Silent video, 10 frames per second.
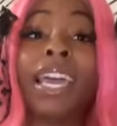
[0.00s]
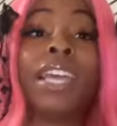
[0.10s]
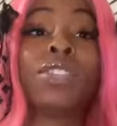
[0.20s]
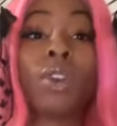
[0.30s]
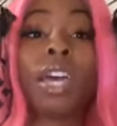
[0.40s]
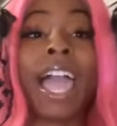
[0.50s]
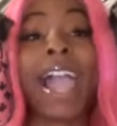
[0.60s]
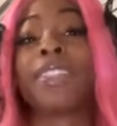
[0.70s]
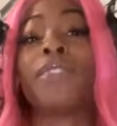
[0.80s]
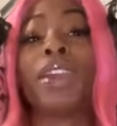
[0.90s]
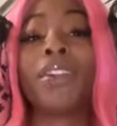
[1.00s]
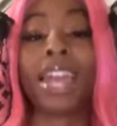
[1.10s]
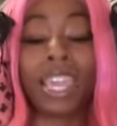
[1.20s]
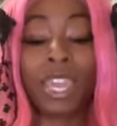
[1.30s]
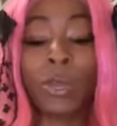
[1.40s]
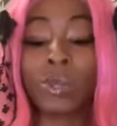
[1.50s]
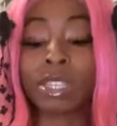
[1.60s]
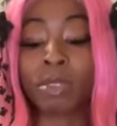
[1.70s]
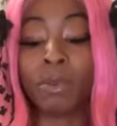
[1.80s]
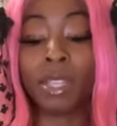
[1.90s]
it's gonna activate or like heal
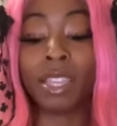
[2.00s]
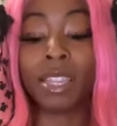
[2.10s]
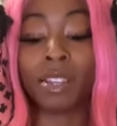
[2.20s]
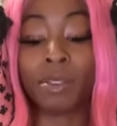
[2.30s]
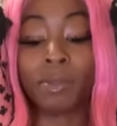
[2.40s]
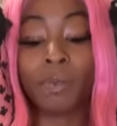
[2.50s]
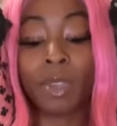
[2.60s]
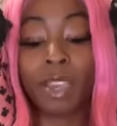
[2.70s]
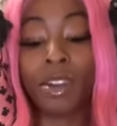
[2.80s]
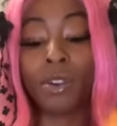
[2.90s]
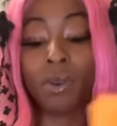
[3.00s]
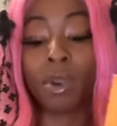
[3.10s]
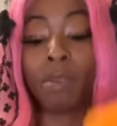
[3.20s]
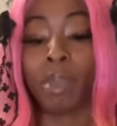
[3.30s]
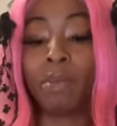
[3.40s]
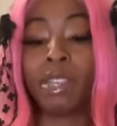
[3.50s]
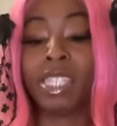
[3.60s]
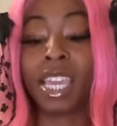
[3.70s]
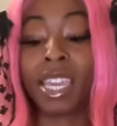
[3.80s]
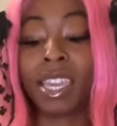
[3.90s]
something within them don't run baby
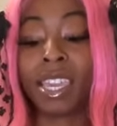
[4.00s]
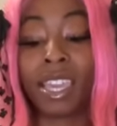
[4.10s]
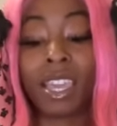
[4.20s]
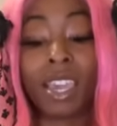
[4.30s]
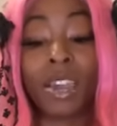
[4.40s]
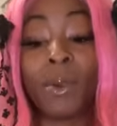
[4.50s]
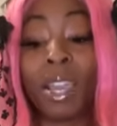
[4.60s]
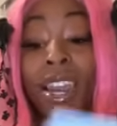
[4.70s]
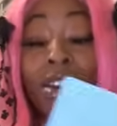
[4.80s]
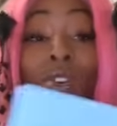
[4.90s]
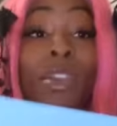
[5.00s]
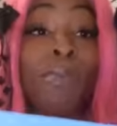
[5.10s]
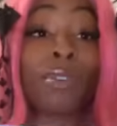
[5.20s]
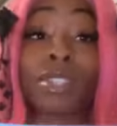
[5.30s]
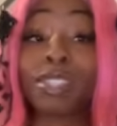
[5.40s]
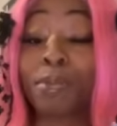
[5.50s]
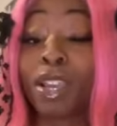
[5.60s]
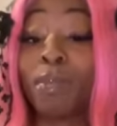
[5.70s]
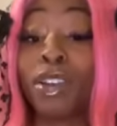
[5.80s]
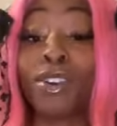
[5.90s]
take it got a creamer so somebody
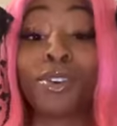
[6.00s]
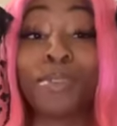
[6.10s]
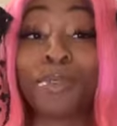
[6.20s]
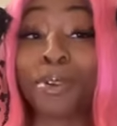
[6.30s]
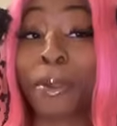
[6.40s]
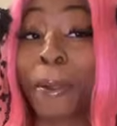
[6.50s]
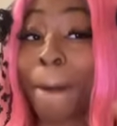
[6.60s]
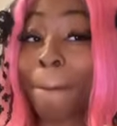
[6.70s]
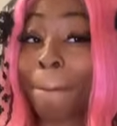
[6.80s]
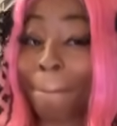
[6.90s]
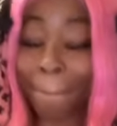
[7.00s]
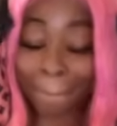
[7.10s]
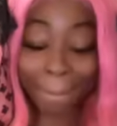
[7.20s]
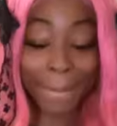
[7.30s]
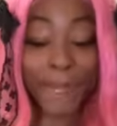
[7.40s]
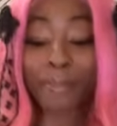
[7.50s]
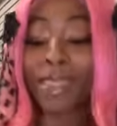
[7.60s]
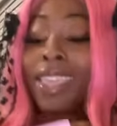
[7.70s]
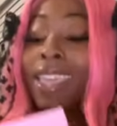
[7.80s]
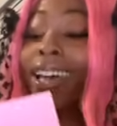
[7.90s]
could be a creamer here
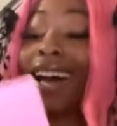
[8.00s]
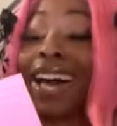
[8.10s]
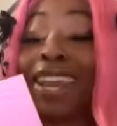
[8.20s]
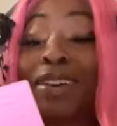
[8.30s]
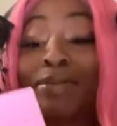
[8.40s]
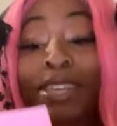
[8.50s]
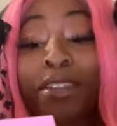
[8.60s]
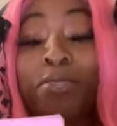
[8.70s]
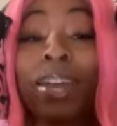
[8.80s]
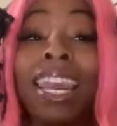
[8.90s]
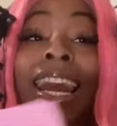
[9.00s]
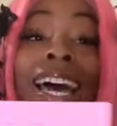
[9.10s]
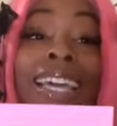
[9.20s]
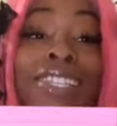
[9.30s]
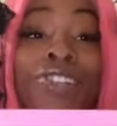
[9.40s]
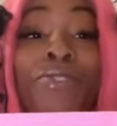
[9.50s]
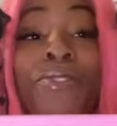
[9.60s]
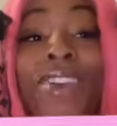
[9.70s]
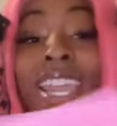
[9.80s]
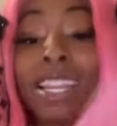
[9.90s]
I love seeing you in
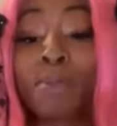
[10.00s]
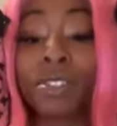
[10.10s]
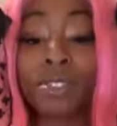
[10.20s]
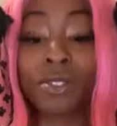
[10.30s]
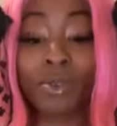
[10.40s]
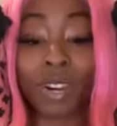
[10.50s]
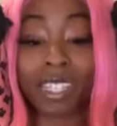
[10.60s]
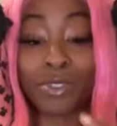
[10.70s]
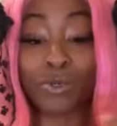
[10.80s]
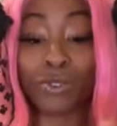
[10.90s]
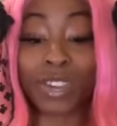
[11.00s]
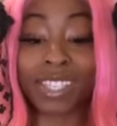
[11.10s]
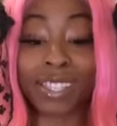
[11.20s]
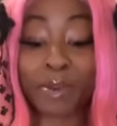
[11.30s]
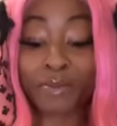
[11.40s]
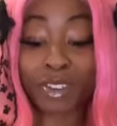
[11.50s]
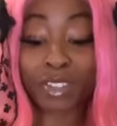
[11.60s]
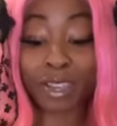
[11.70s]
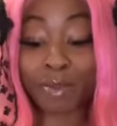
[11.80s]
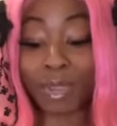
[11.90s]
lingerie. This person's gonna want to see you dress up for
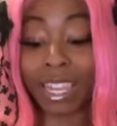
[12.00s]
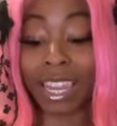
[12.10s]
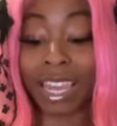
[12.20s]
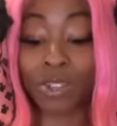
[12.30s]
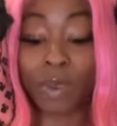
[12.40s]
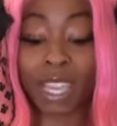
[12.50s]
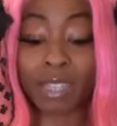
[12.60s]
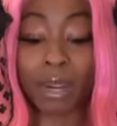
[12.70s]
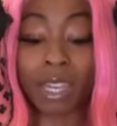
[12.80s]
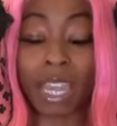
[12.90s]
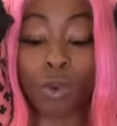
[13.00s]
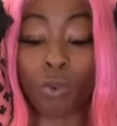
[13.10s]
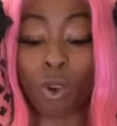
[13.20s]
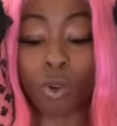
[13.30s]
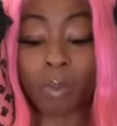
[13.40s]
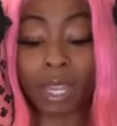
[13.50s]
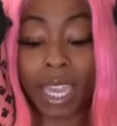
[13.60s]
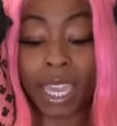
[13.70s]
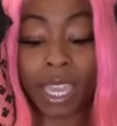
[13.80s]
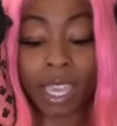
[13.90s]
them, be in lingerie. Somebody could like role
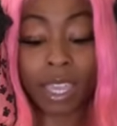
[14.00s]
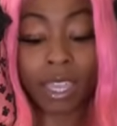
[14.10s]
playing.